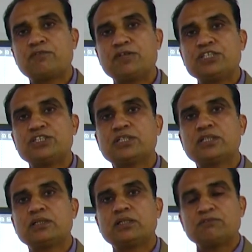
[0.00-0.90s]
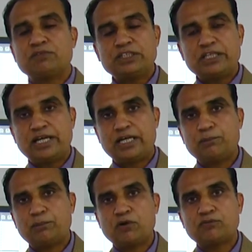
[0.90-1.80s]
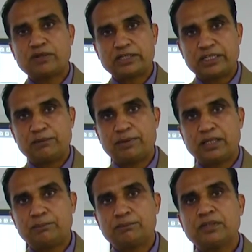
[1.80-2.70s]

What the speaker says: equation with the help of a K map,